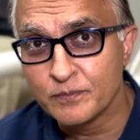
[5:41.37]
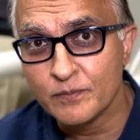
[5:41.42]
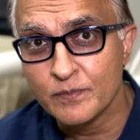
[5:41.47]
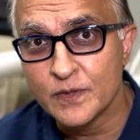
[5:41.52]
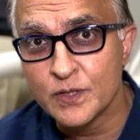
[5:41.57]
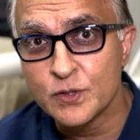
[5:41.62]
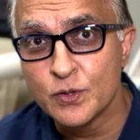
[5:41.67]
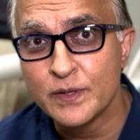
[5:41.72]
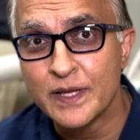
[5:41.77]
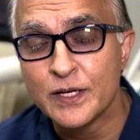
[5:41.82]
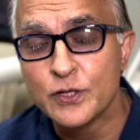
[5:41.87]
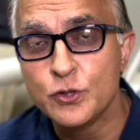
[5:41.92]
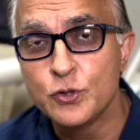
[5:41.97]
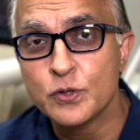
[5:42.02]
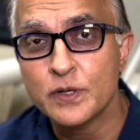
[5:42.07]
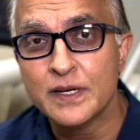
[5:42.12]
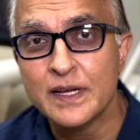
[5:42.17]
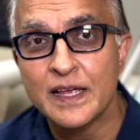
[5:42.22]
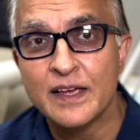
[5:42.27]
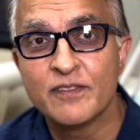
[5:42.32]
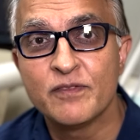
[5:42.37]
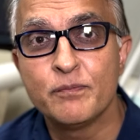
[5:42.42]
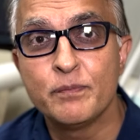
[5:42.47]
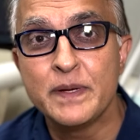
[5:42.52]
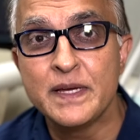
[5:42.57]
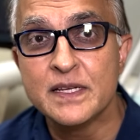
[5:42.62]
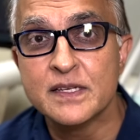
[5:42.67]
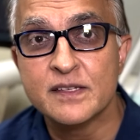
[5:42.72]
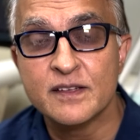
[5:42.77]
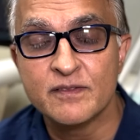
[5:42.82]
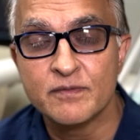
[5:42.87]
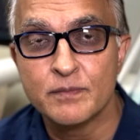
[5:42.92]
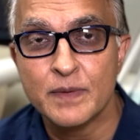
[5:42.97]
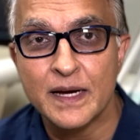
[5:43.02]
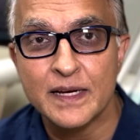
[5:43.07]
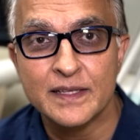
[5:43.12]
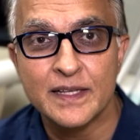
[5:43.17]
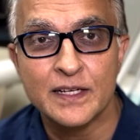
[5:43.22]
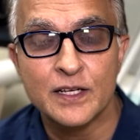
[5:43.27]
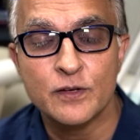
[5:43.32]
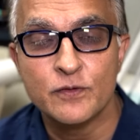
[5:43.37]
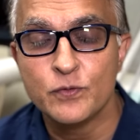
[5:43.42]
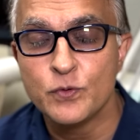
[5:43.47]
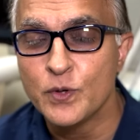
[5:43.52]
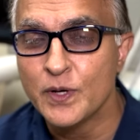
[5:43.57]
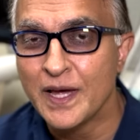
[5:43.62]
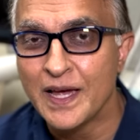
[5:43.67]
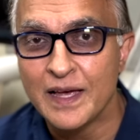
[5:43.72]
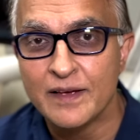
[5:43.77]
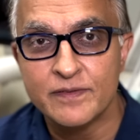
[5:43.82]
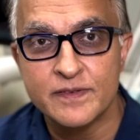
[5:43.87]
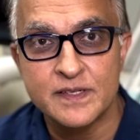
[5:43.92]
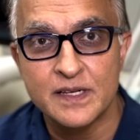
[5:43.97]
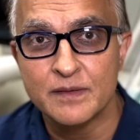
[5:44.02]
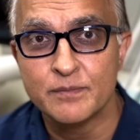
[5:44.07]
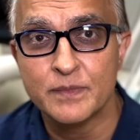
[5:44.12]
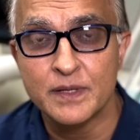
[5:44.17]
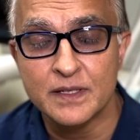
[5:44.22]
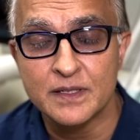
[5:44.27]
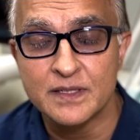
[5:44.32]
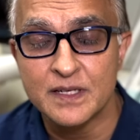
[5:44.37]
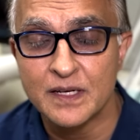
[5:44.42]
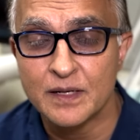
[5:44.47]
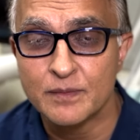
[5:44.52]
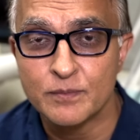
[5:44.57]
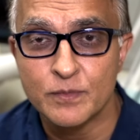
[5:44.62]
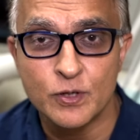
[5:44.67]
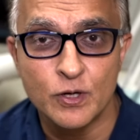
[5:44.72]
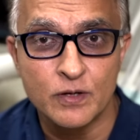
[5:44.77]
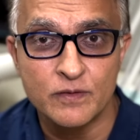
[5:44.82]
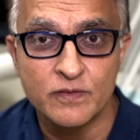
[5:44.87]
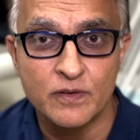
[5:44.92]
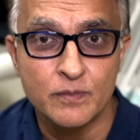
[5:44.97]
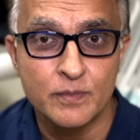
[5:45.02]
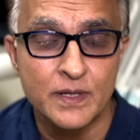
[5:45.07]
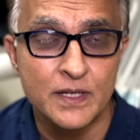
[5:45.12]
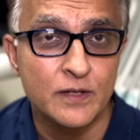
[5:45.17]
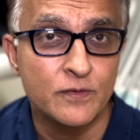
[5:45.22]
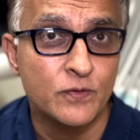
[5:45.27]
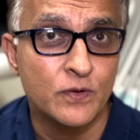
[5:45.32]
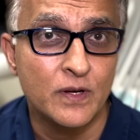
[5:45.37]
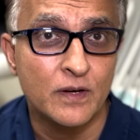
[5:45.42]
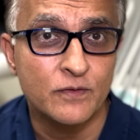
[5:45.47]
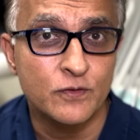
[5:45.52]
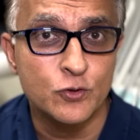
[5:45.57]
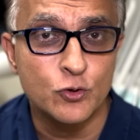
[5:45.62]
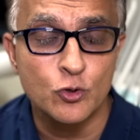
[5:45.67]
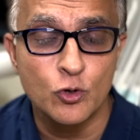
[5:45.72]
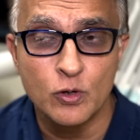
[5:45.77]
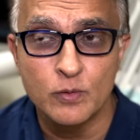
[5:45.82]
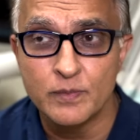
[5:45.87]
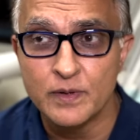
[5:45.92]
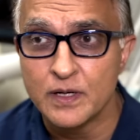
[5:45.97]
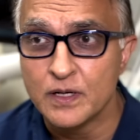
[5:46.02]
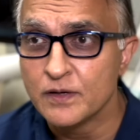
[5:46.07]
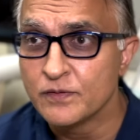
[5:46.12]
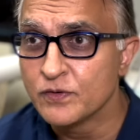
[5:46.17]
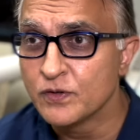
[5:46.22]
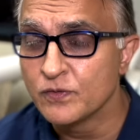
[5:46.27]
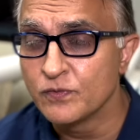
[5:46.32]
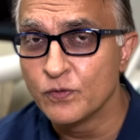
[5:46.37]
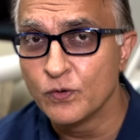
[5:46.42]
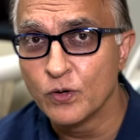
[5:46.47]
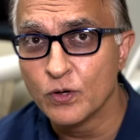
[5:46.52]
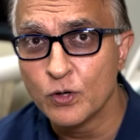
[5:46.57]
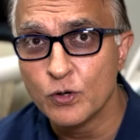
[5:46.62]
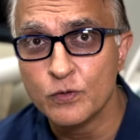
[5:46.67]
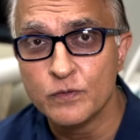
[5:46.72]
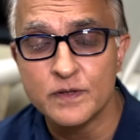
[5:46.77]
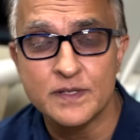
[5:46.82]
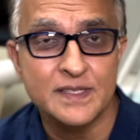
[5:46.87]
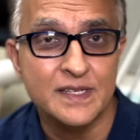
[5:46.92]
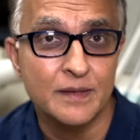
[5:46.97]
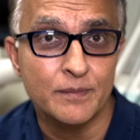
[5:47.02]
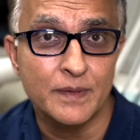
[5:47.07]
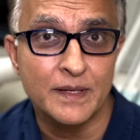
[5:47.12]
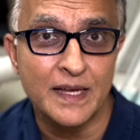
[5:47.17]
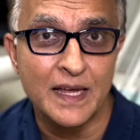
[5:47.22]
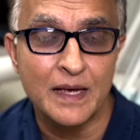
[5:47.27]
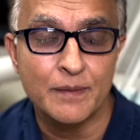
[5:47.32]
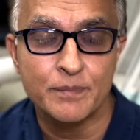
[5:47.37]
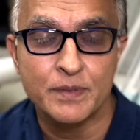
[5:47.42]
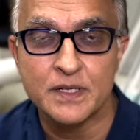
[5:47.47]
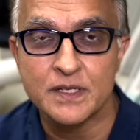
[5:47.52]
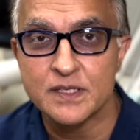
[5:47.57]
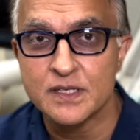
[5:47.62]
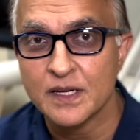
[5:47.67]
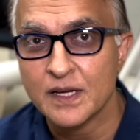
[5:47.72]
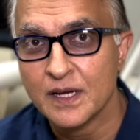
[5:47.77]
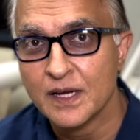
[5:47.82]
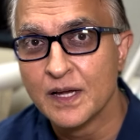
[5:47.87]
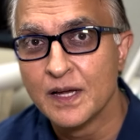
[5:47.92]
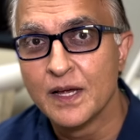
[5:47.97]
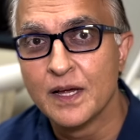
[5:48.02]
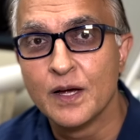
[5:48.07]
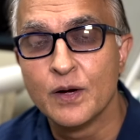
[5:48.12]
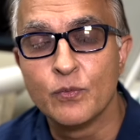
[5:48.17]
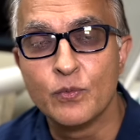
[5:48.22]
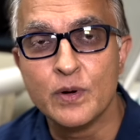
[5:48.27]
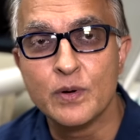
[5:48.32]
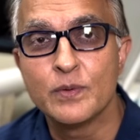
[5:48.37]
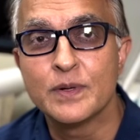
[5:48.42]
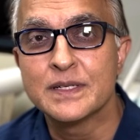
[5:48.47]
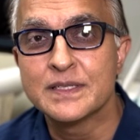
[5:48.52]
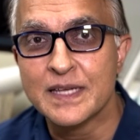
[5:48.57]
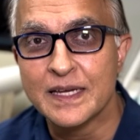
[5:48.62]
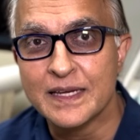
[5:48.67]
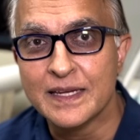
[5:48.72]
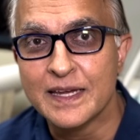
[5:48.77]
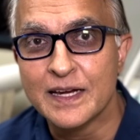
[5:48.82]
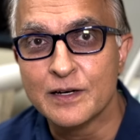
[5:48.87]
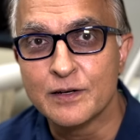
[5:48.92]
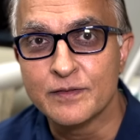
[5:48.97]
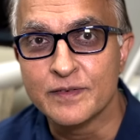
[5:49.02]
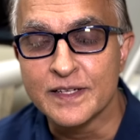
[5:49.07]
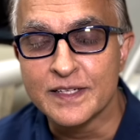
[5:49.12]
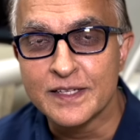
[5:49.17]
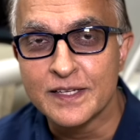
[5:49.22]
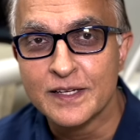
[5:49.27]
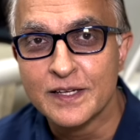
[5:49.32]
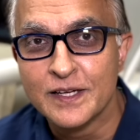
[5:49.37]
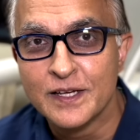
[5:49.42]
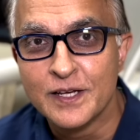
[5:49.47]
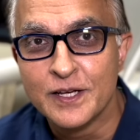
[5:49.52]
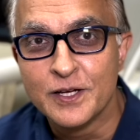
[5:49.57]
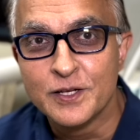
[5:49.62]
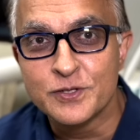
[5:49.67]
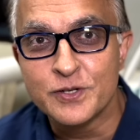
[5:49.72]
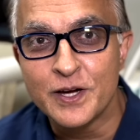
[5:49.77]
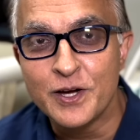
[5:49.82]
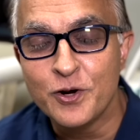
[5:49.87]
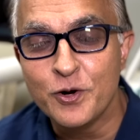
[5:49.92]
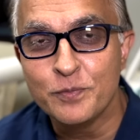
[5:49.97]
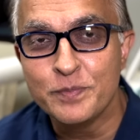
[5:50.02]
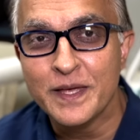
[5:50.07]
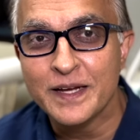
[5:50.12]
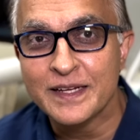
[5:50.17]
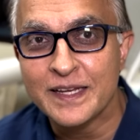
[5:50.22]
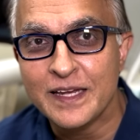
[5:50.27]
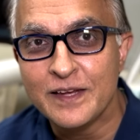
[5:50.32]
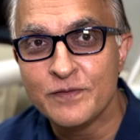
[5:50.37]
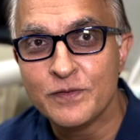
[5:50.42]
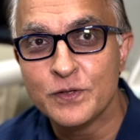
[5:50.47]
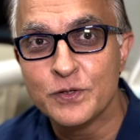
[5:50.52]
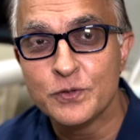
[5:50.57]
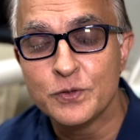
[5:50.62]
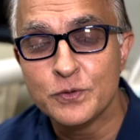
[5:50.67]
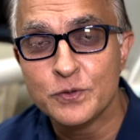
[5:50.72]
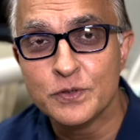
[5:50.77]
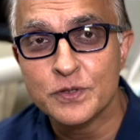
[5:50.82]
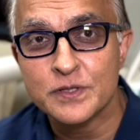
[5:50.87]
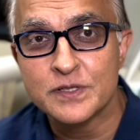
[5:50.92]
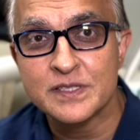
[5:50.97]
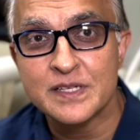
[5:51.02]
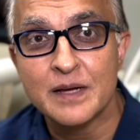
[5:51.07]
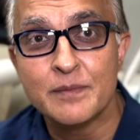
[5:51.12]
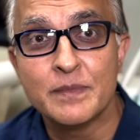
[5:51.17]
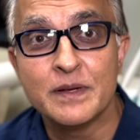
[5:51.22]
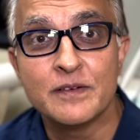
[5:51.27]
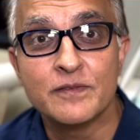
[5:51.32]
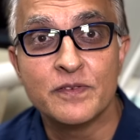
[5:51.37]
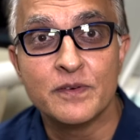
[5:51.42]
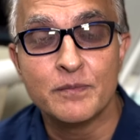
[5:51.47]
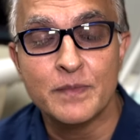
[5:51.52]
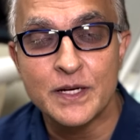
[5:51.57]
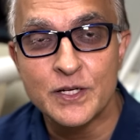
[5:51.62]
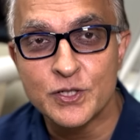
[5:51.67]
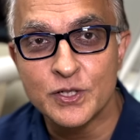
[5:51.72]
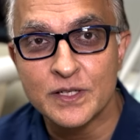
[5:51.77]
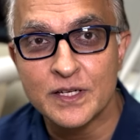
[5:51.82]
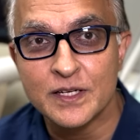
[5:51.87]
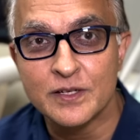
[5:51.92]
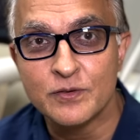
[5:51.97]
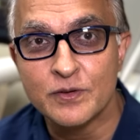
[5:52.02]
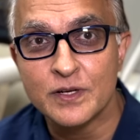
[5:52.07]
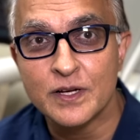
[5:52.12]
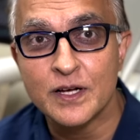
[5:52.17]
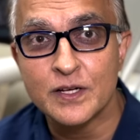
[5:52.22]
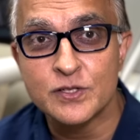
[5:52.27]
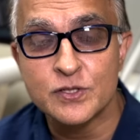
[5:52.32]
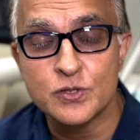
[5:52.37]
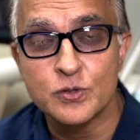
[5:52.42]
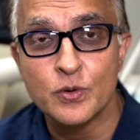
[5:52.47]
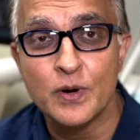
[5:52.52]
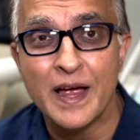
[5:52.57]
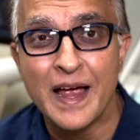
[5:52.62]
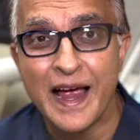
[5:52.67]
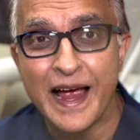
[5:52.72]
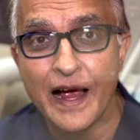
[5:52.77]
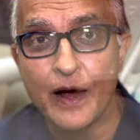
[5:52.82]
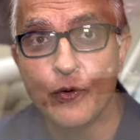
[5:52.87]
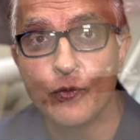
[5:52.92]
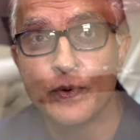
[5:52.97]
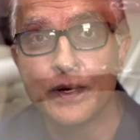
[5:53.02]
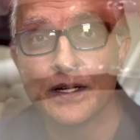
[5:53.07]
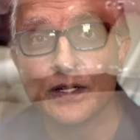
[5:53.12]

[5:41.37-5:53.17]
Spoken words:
so that you can have peace of mind that if you have something done, God forbid, if you have trauma, if you fall over, something happens, we will take care of it. So I hope that gave you some information in regards to how we